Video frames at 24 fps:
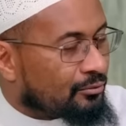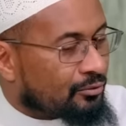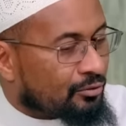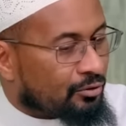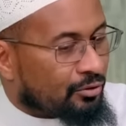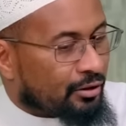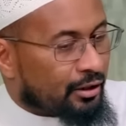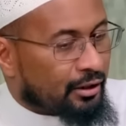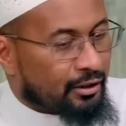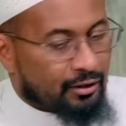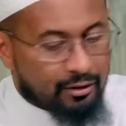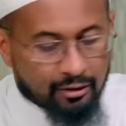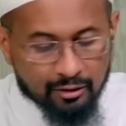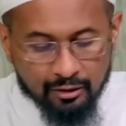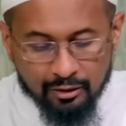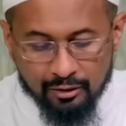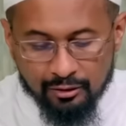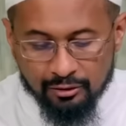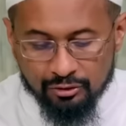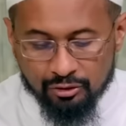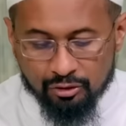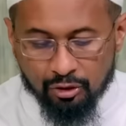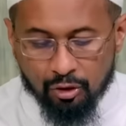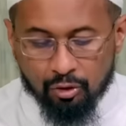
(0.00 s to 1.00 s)
All right?
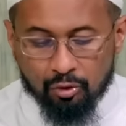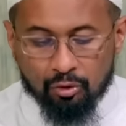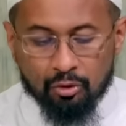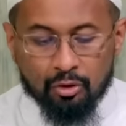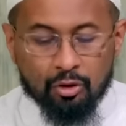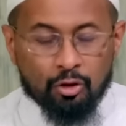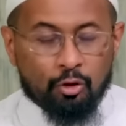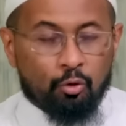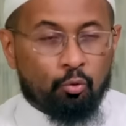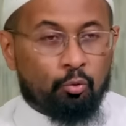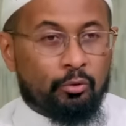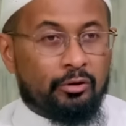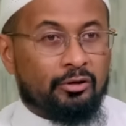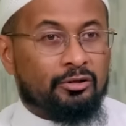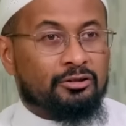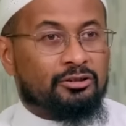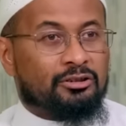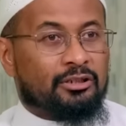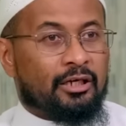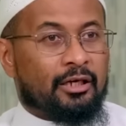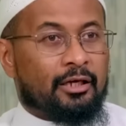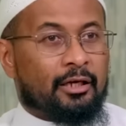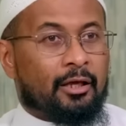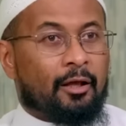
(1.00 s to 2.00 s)
So we're
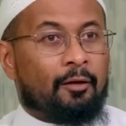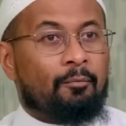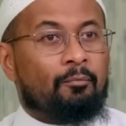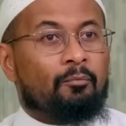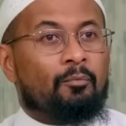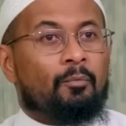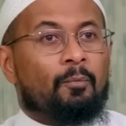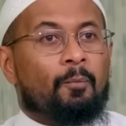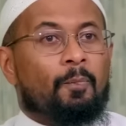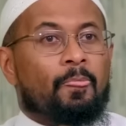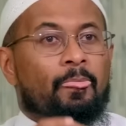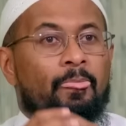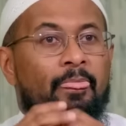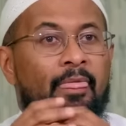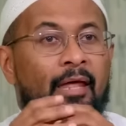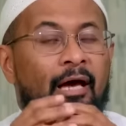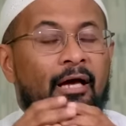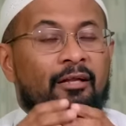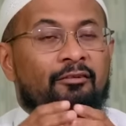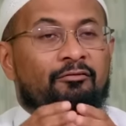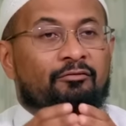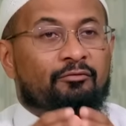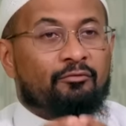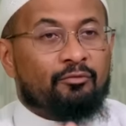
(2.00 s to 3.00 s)
saying that